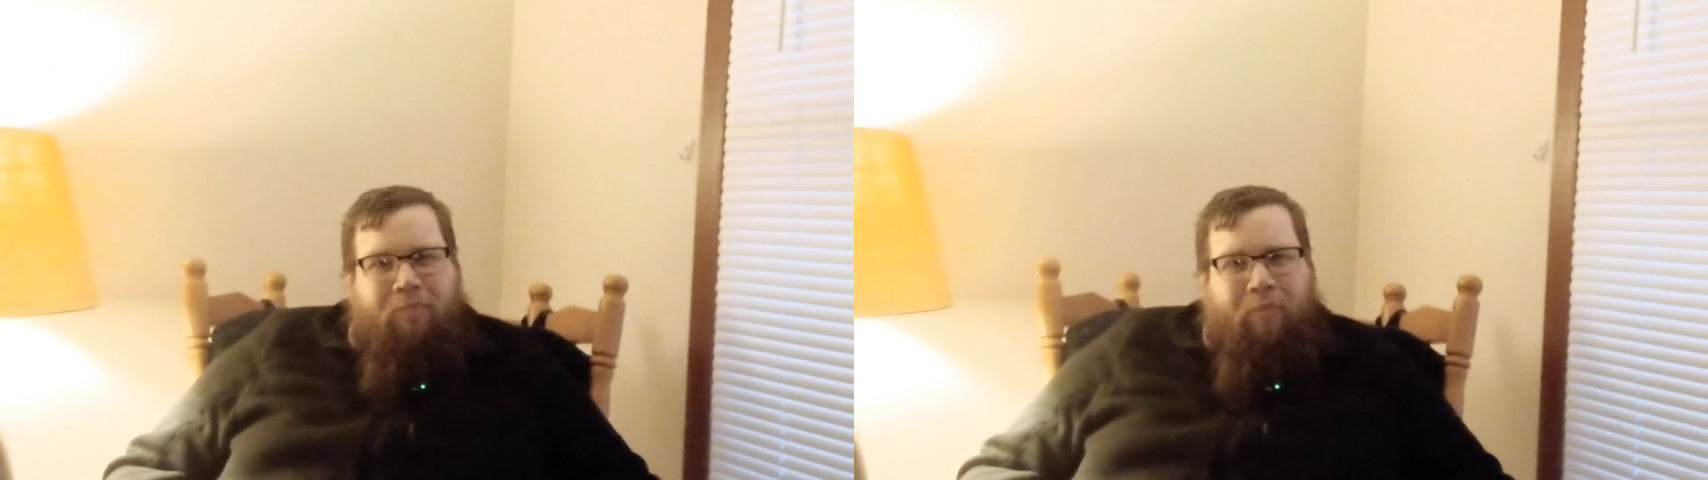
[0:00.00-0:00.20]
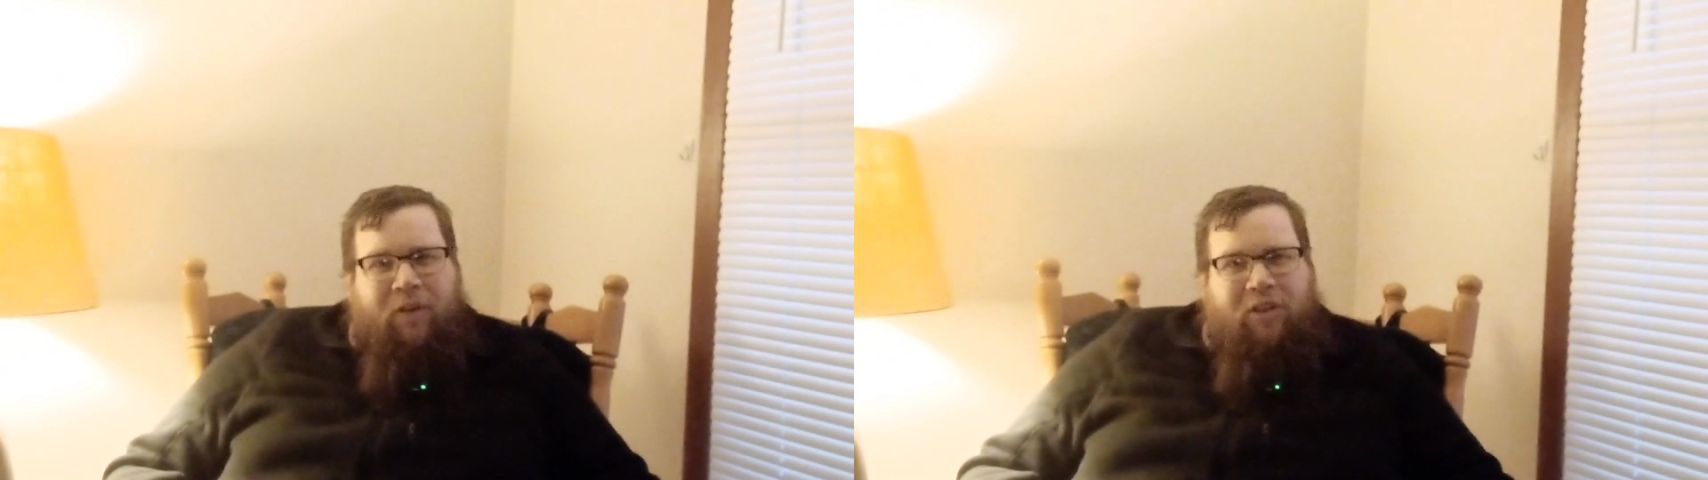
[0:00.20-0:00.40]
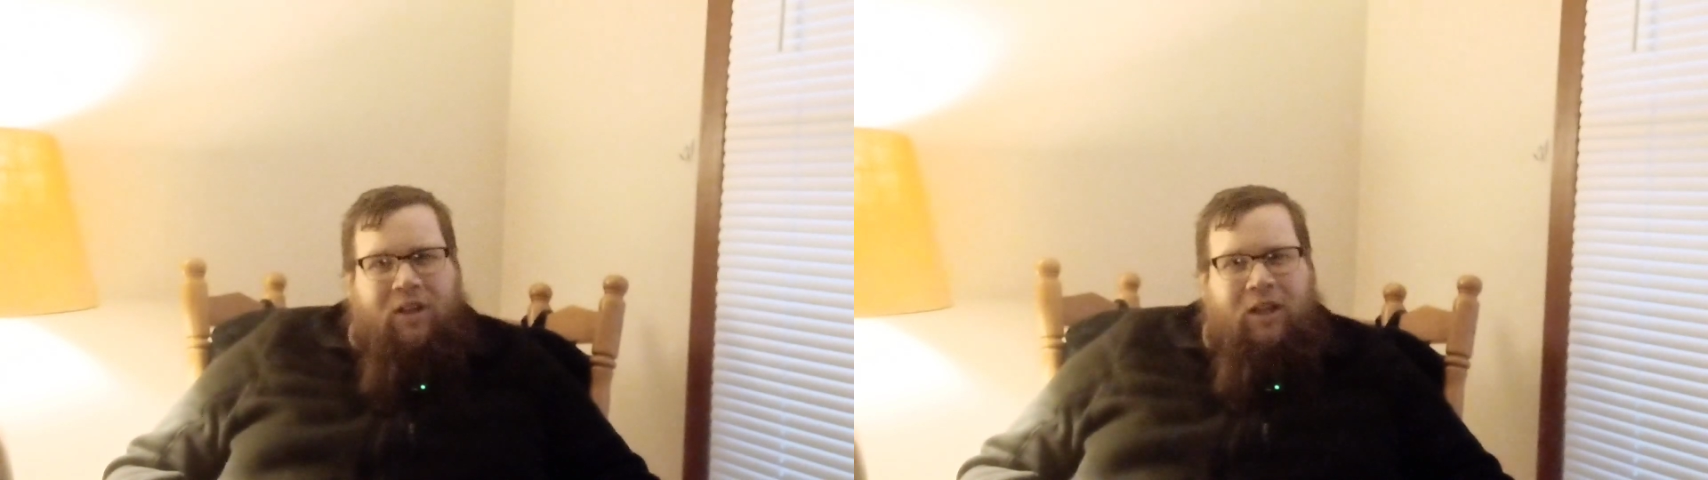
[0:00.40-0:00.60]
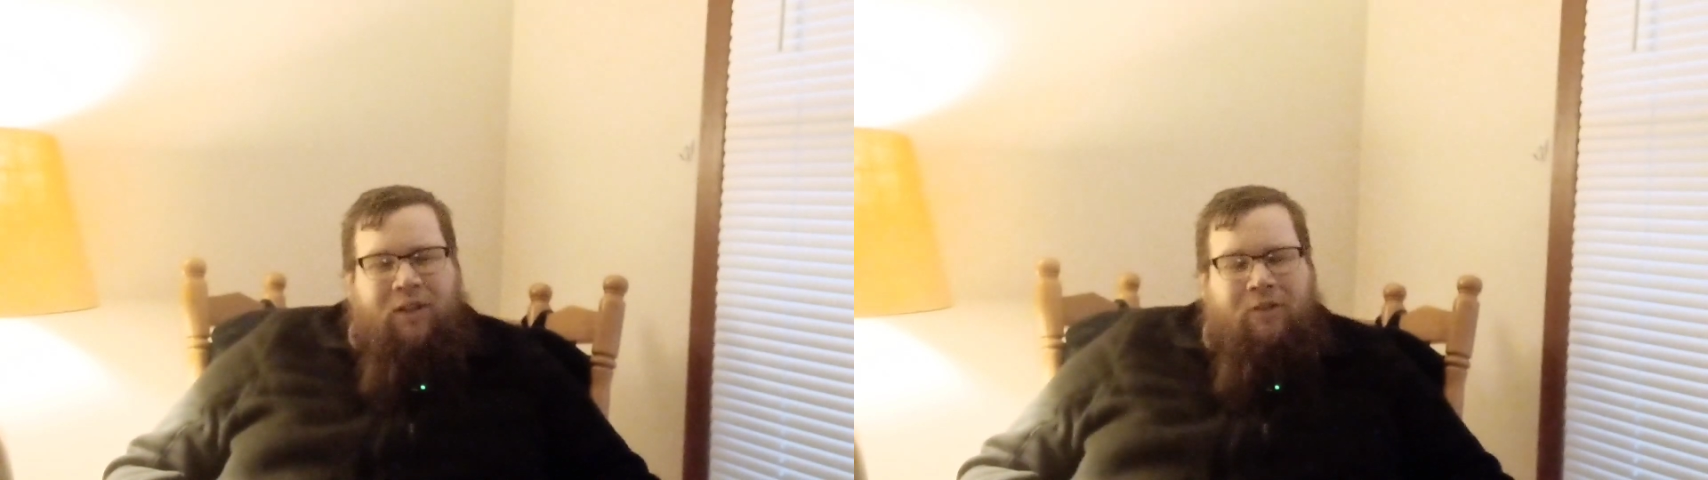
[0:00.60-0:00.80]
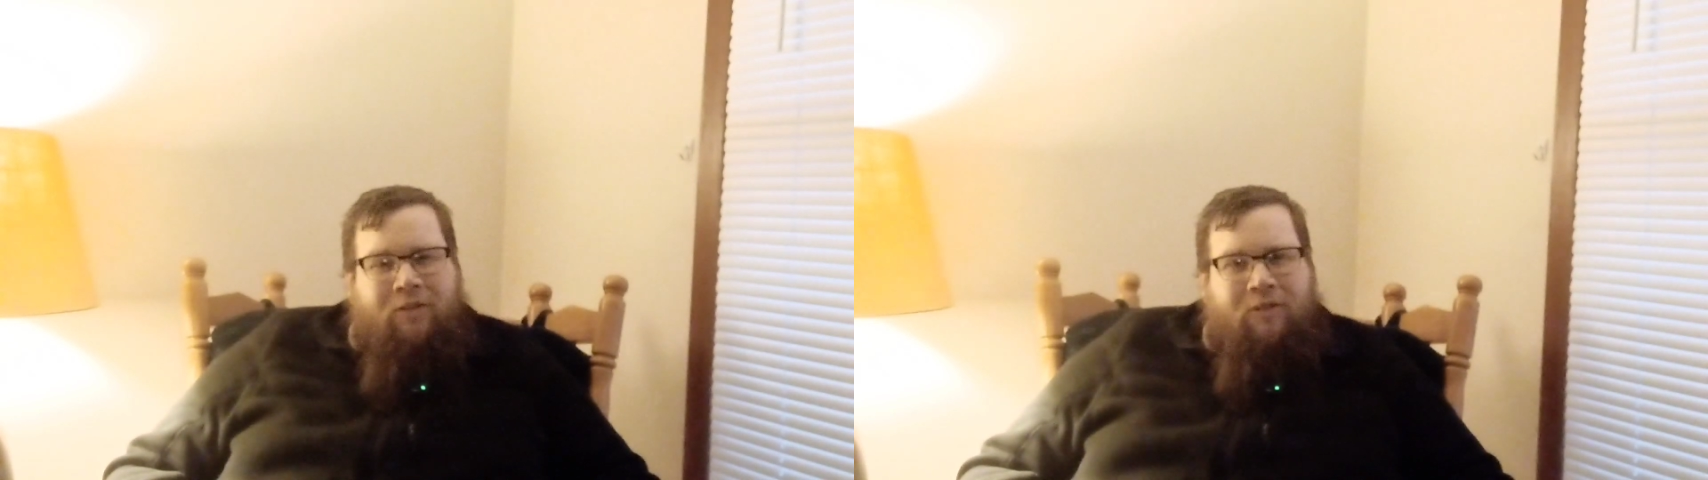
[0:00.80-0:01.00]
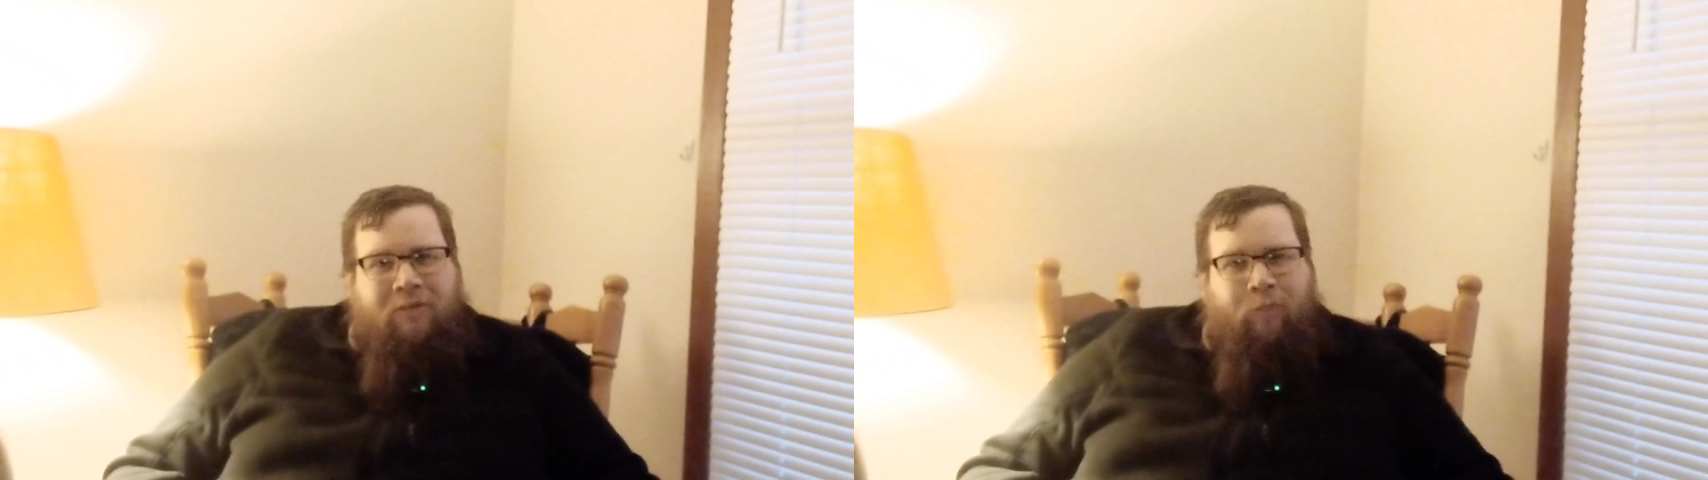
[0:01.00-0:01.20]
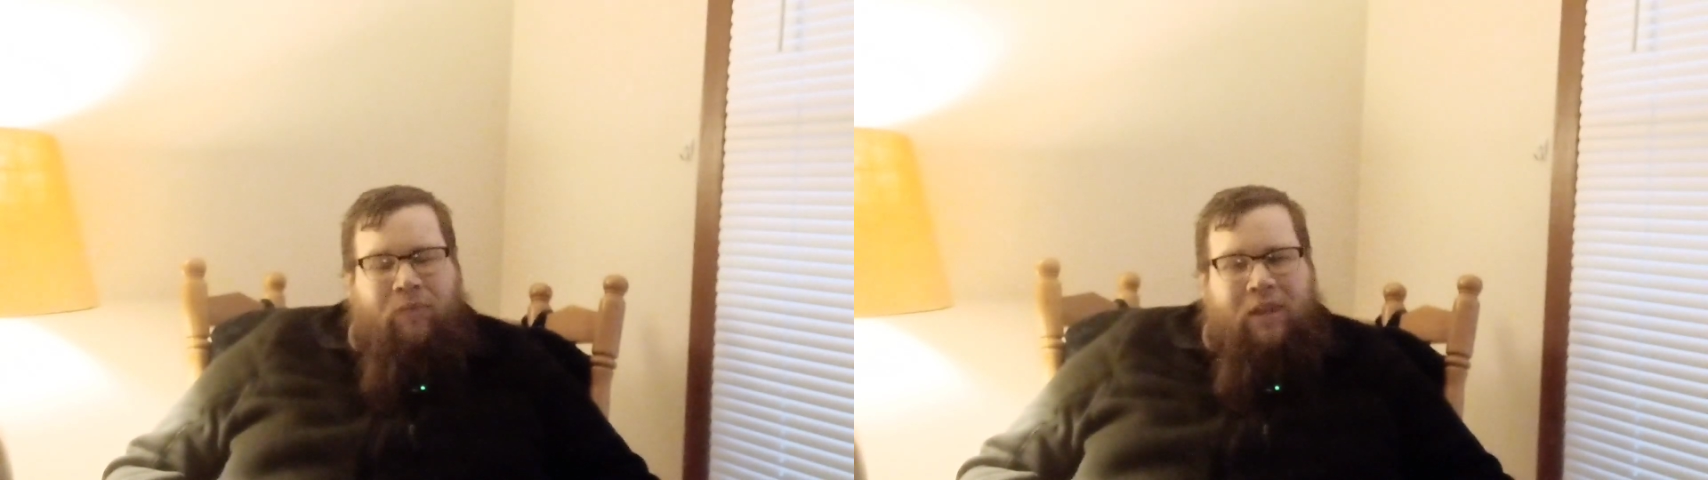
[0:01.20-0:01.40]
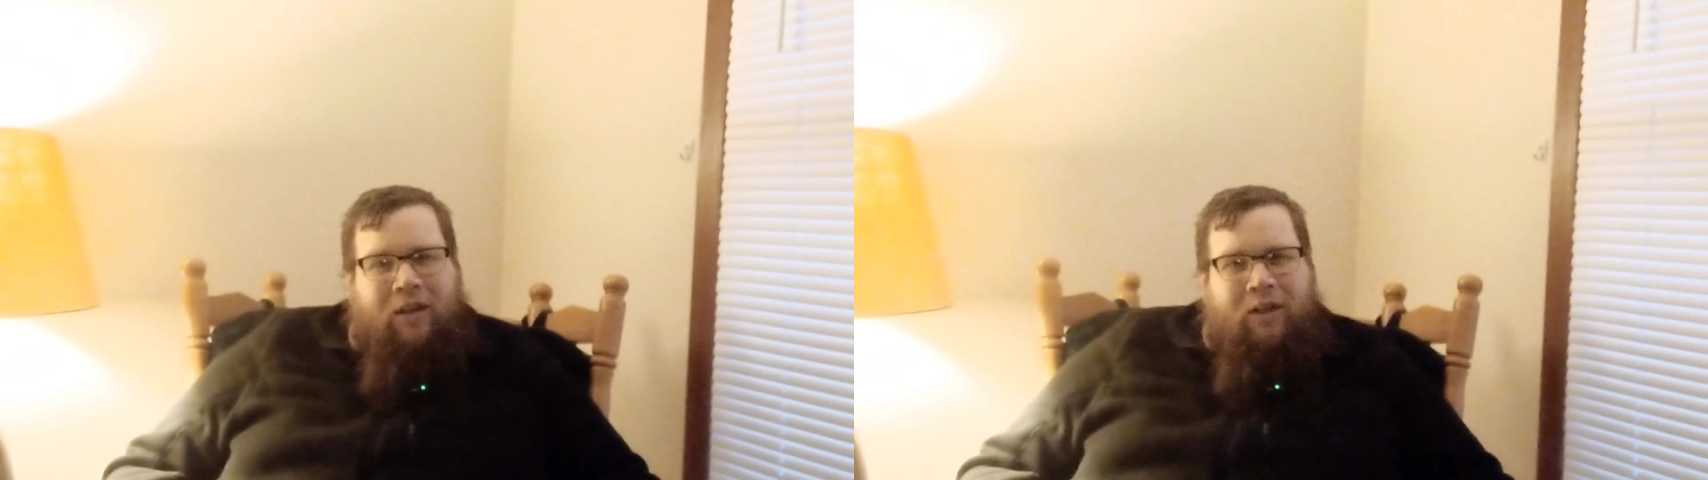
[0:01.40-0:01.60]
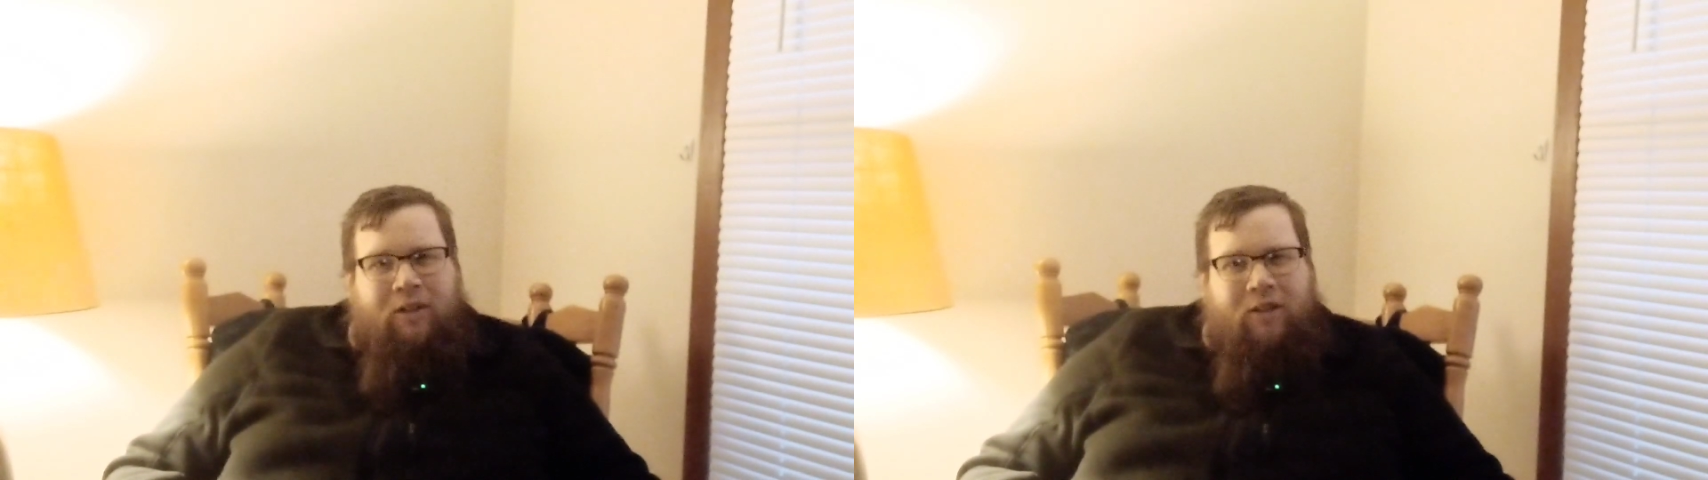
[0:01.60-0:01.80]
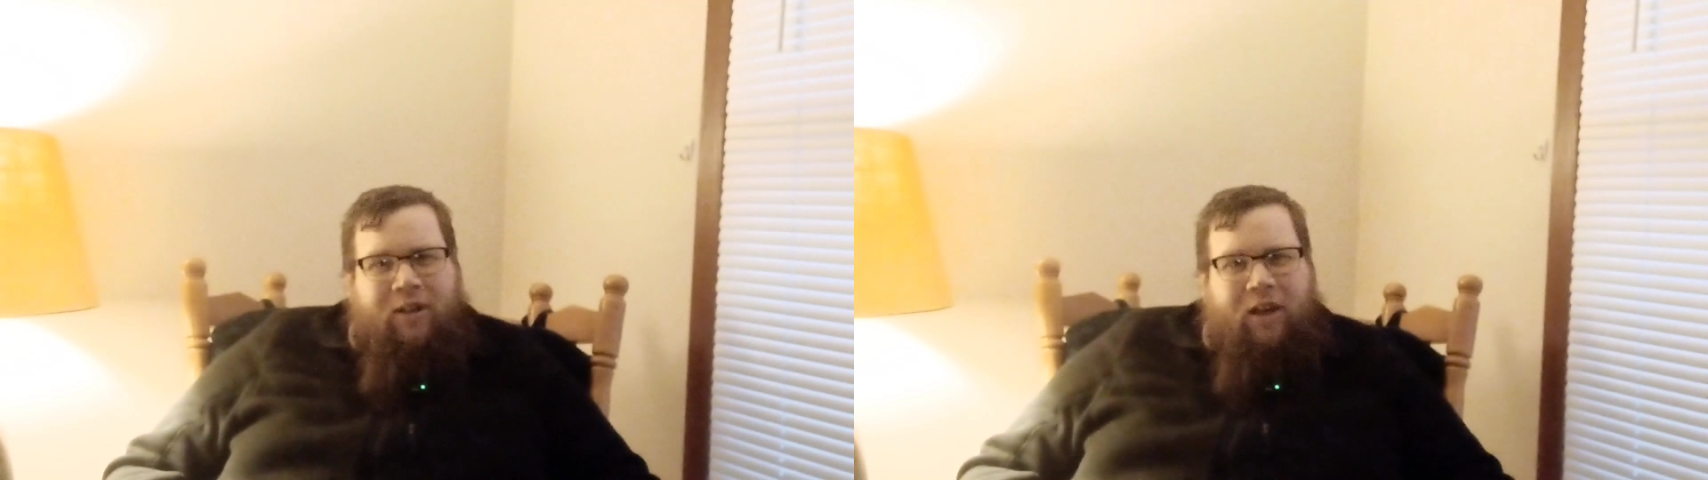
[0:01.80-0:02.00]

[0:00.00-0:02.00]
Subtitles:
But then the